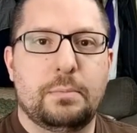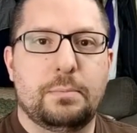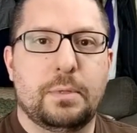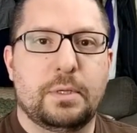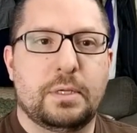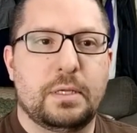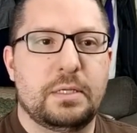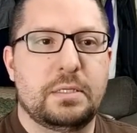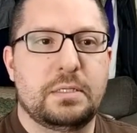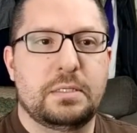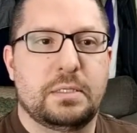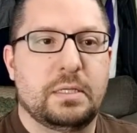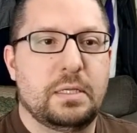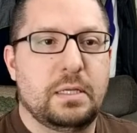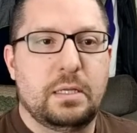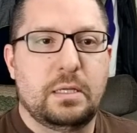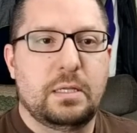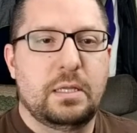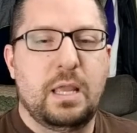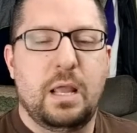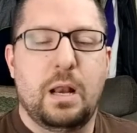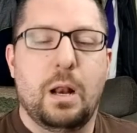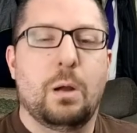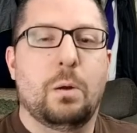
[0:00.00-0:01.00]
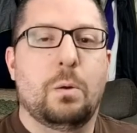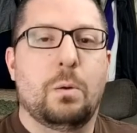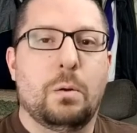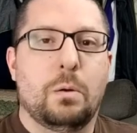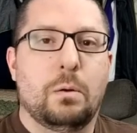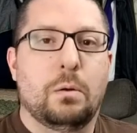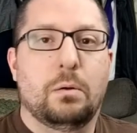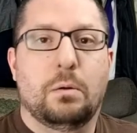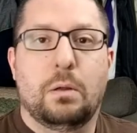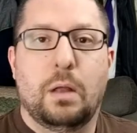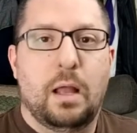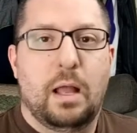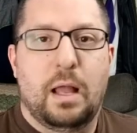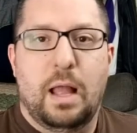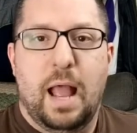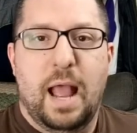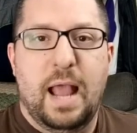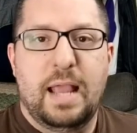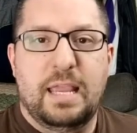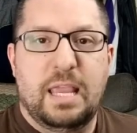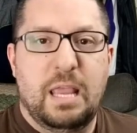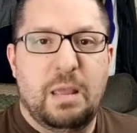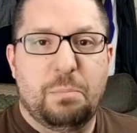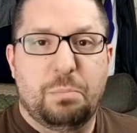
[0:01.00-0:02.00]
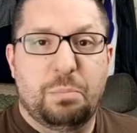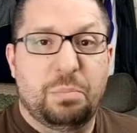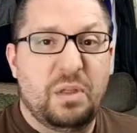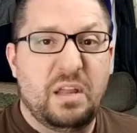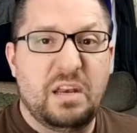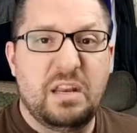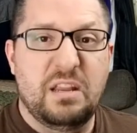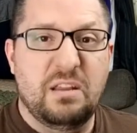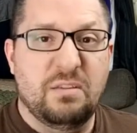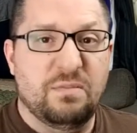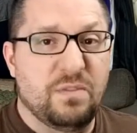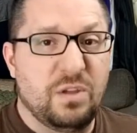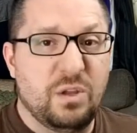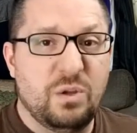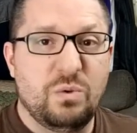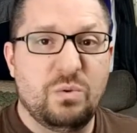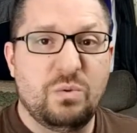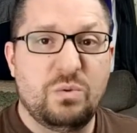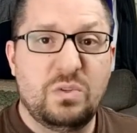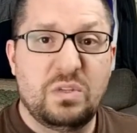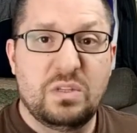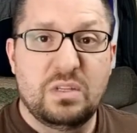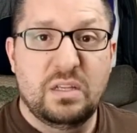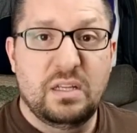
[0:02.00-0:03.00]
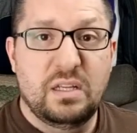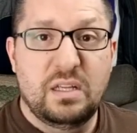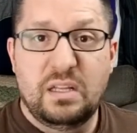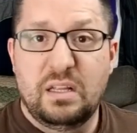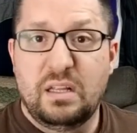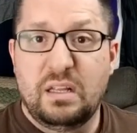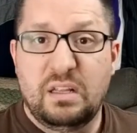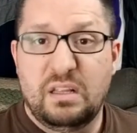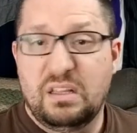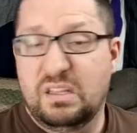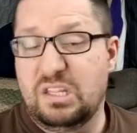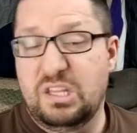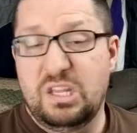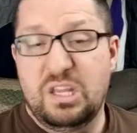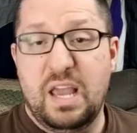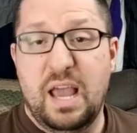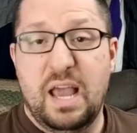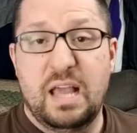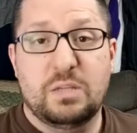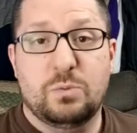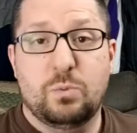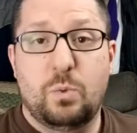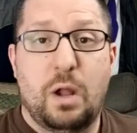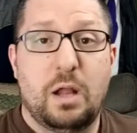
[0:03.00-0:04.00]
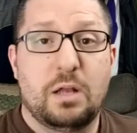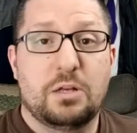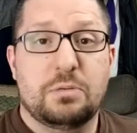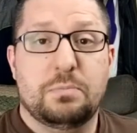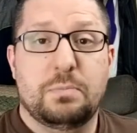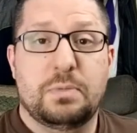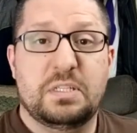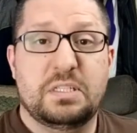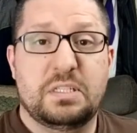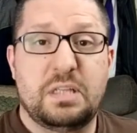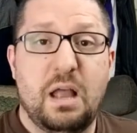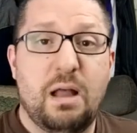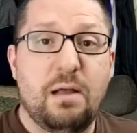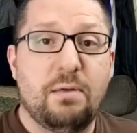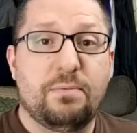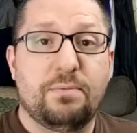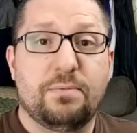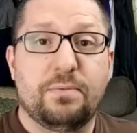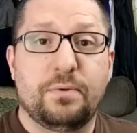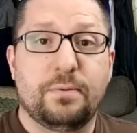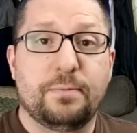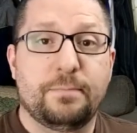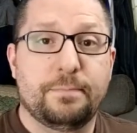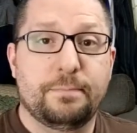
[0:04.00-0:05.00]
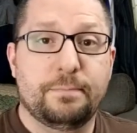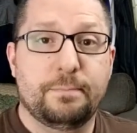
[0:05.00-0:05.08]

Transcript: Because, you know, I get plenty of views. You guys watch my stuff.